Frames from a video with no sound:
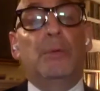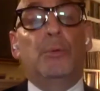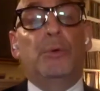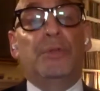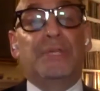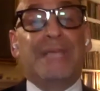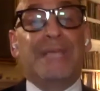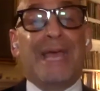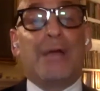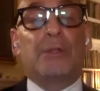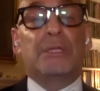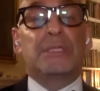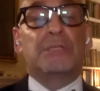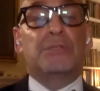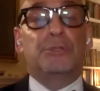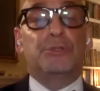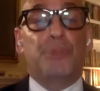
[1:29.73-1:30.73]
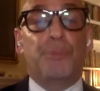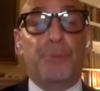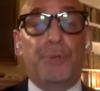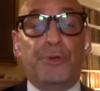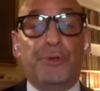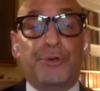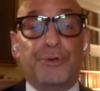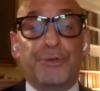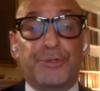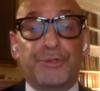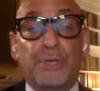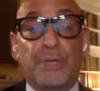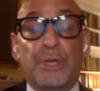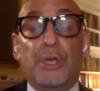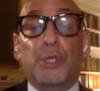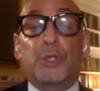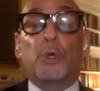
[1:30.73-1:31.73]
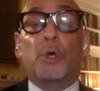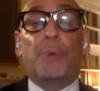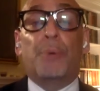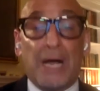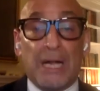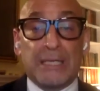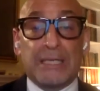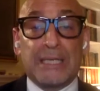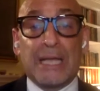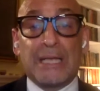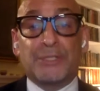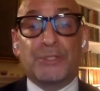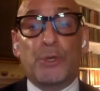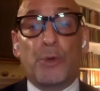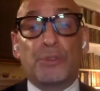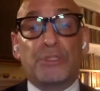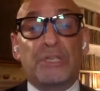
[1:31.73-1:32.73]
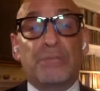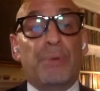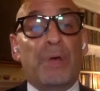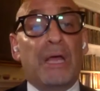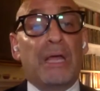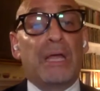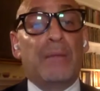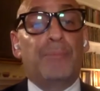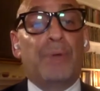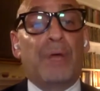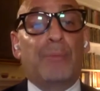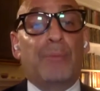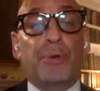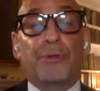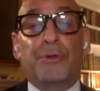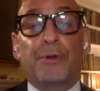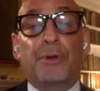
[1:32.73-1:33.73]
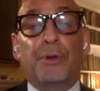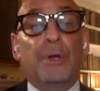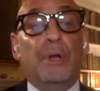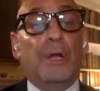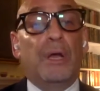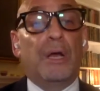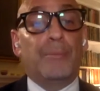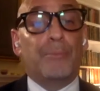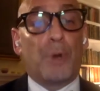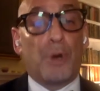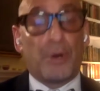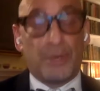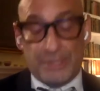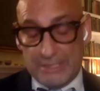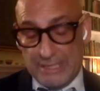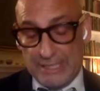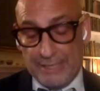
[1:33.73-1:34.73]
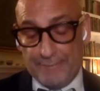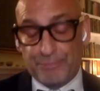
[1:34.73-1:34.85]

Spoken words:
with countless contributors to a podcast hosted by Brother Arce.